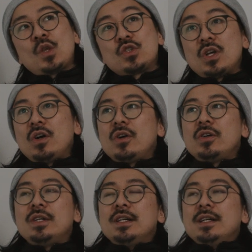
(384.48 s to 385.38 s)

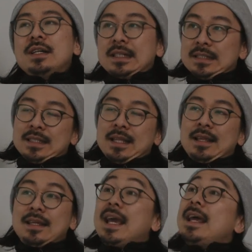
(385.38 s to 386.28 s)
So
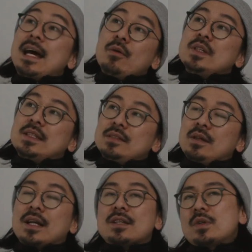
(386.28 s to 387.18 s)
yeah, that was,
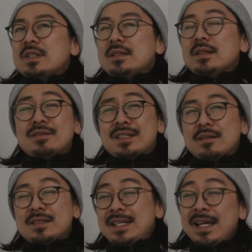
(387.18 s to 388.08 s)
I guess, when I was
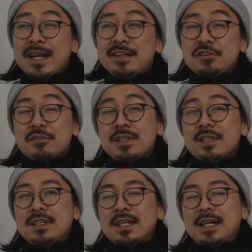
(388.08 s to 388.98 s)
a teenager,
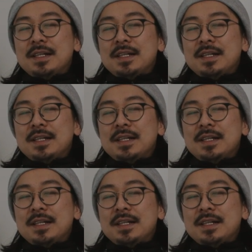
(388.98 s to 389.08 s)
and